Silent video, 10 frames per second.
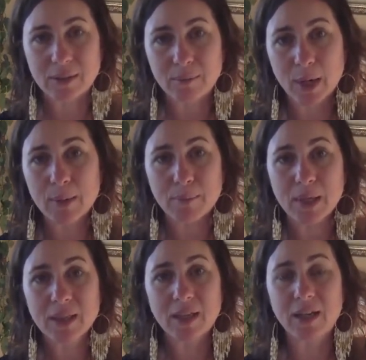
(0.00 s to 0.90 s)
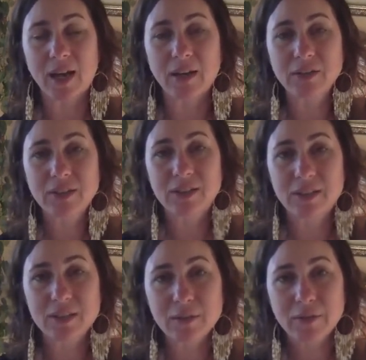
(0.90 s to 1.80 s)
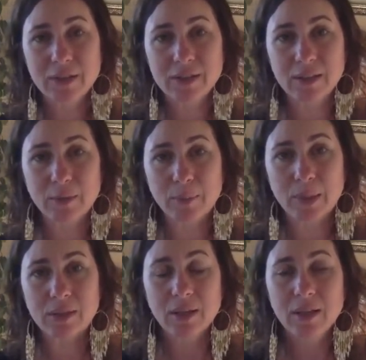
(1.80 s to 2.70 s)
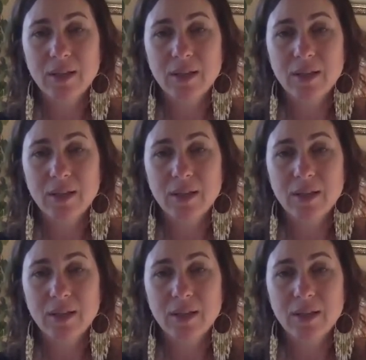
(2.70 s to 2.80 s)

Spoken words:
It might be that it actually intensifies a little bit